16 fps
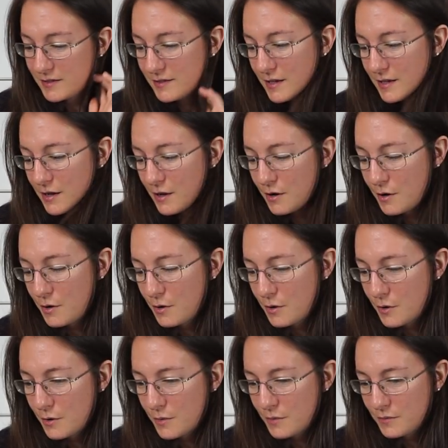
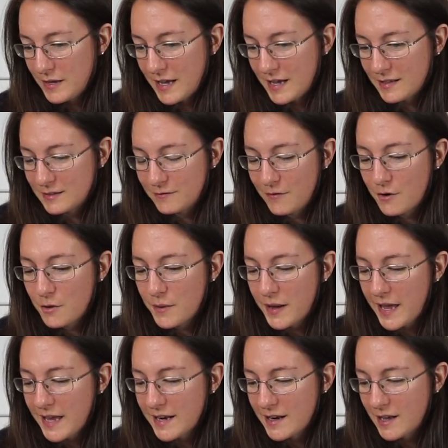So, yes, Vogue
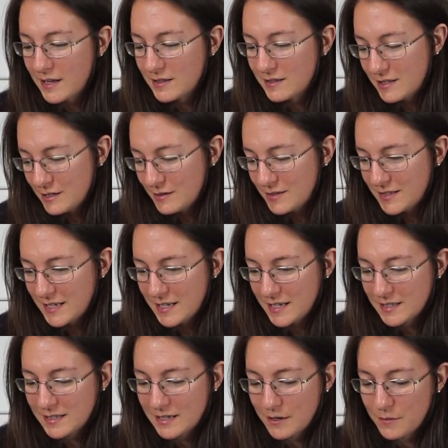
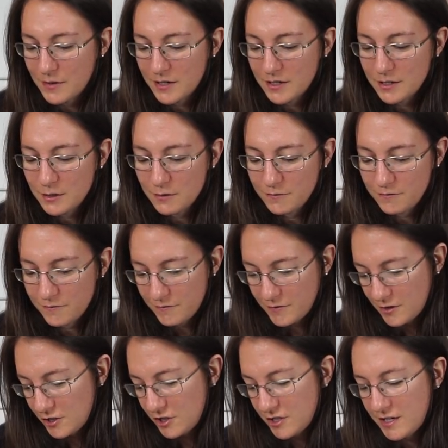8926, and I want to do
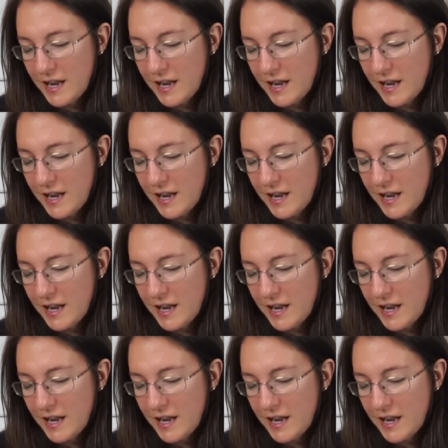version